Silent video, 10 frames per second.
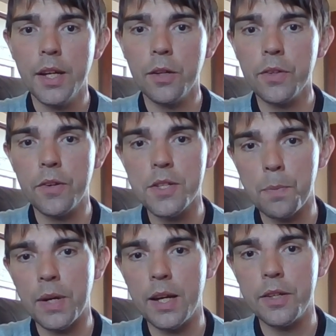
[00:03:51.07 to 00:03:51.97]
And then he's a
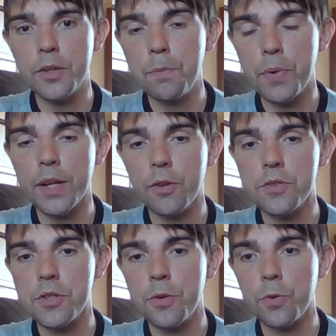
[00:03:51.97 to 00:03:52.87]
player that you bring on
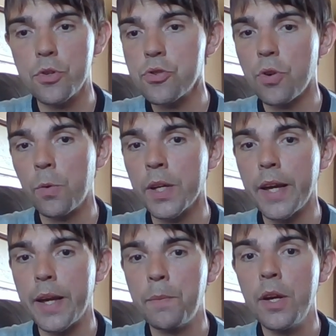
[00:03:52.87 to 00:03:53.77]
to control the
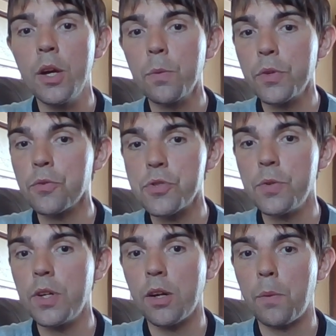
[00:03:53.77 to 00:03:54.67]
game when you're
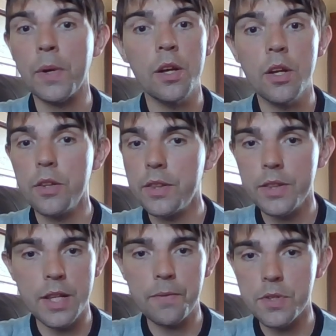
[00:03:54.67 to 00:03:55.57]
2-0 up,
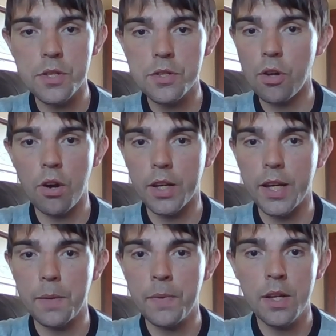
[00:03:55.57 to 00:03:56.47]
never to start a
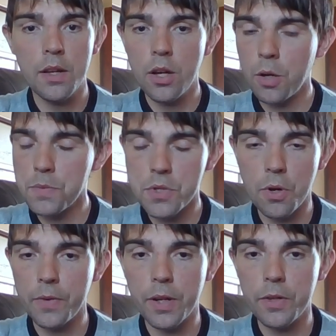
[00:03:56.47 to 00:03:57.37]
game. I'm
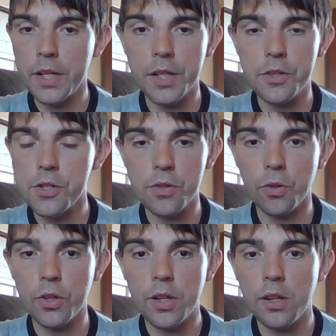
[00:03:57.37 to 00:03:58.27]
sorry, Elneny, you're just
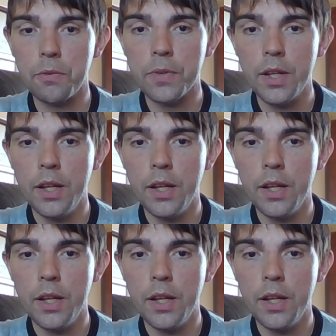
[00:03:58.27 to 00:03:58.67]
not good enough.